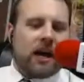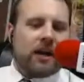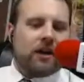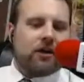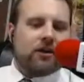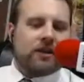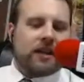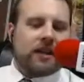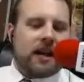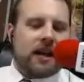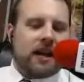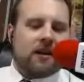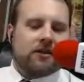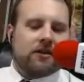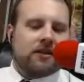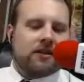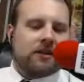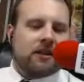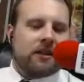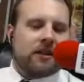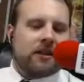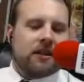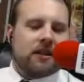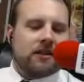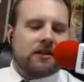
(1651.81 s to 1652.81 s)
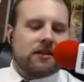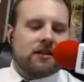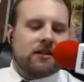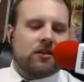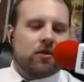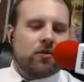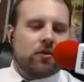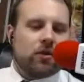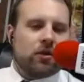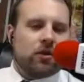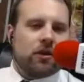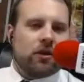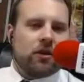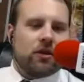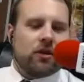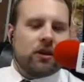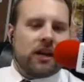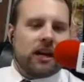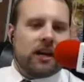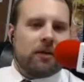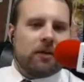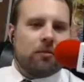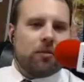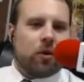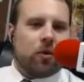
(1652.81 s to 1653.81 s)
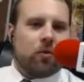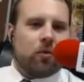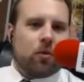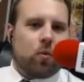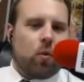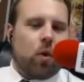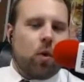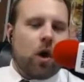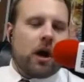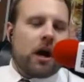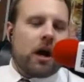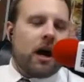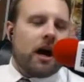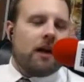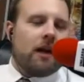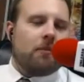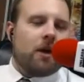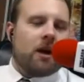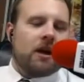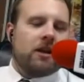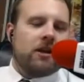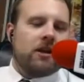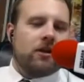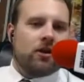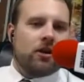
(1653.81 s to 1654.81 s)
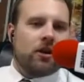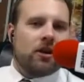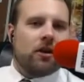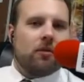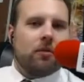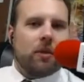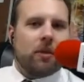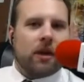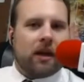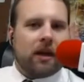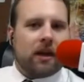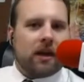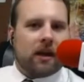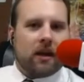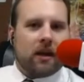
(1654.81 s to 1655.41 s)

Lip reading: you're talented at this and you're really good at it, but what kind of money are you going to make?